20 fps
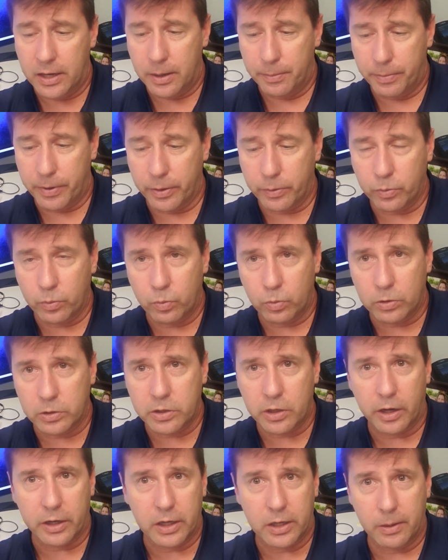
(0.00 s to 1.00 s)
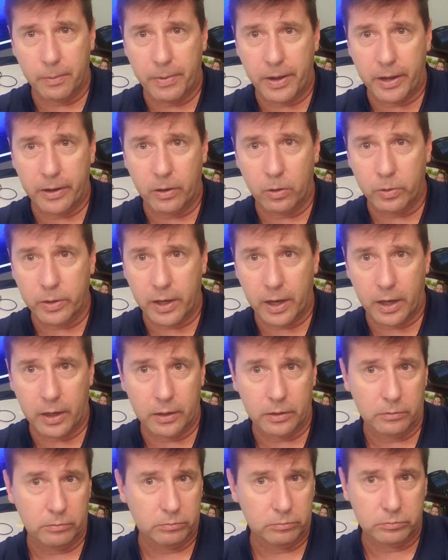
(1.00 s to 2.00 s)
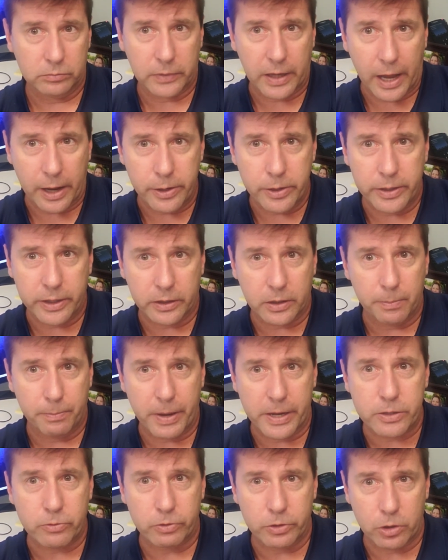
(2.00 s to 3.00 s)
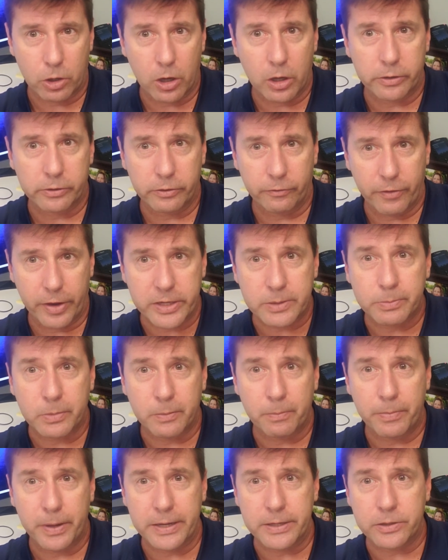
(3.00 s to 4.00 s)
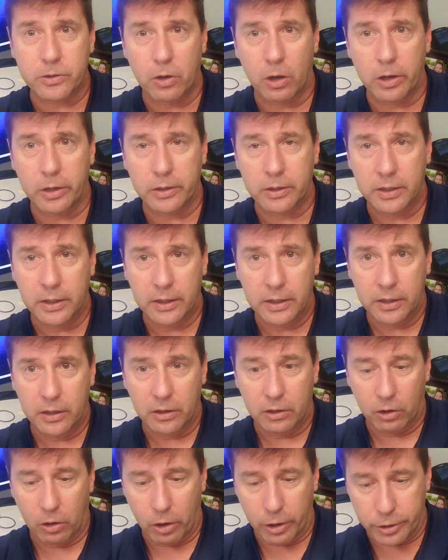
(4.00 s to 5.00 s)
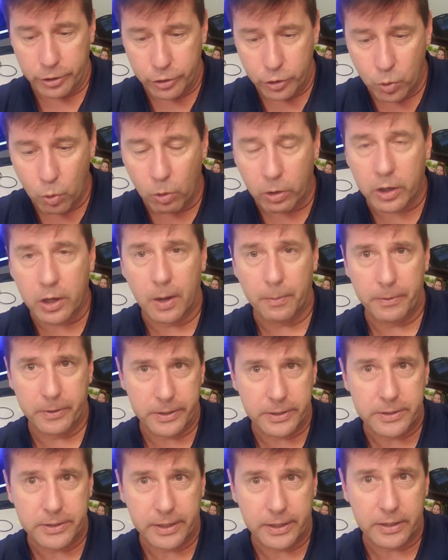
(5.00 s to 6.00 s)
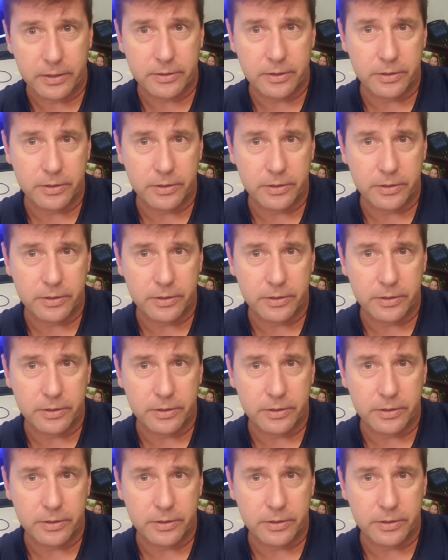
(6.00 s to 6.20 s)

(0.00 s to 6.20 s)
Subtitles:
but we're talking about, okay, how do you get the best return on investment based on your company's needs?